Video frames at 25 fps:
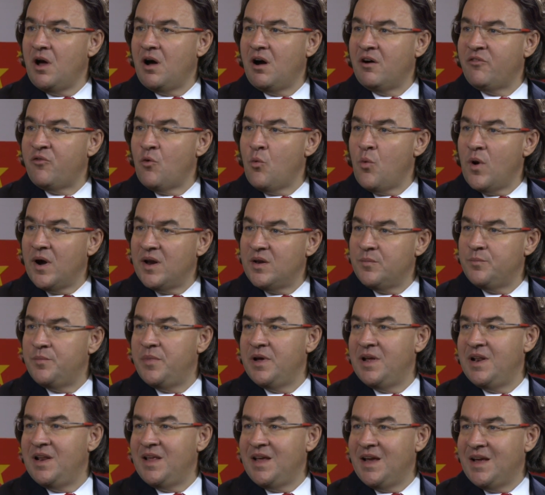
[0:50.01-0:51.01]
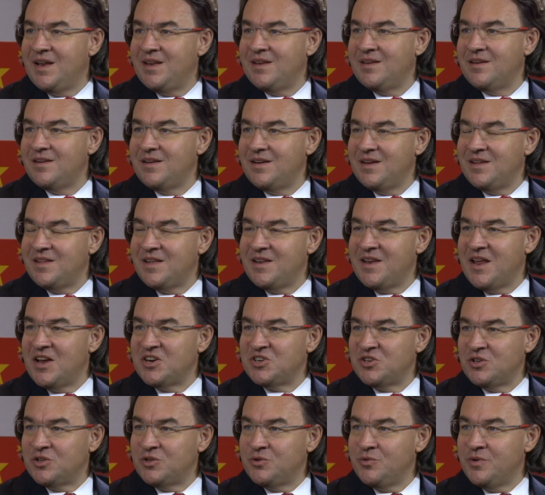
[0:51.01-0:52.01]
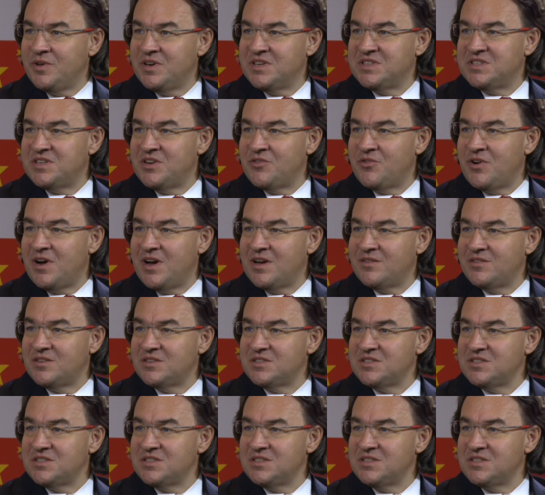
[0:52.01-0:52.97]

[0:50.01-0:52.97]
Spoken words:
of 1 billion international tourist arrivals.